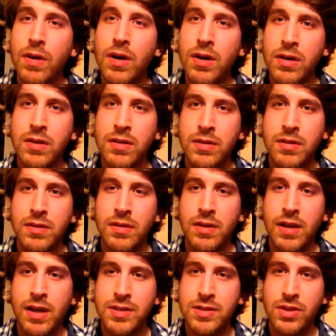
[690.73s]
are,
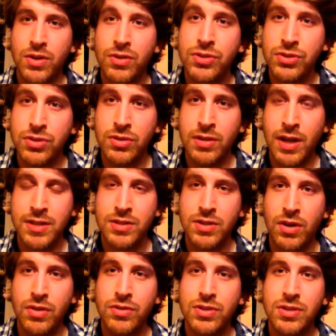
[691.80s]
as the ocean, as
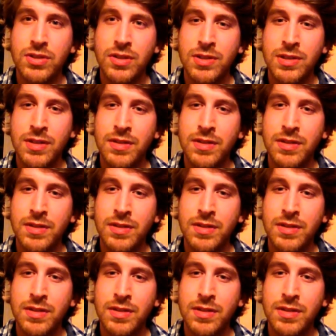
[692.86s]
consciousness.